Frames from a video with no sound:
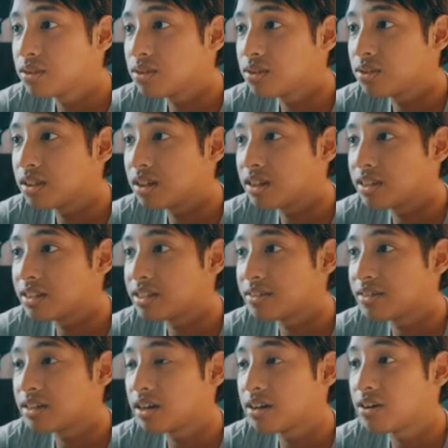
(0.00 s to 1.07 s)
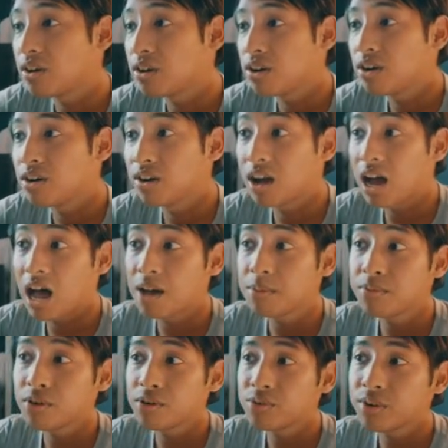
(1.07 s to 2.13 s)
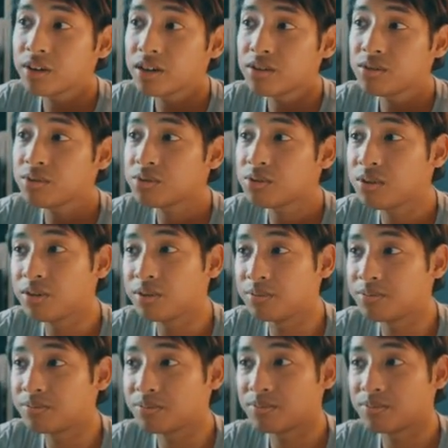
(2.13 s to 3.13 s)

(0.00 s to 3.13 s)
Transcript: to 37 kind of. Look, I'm not going to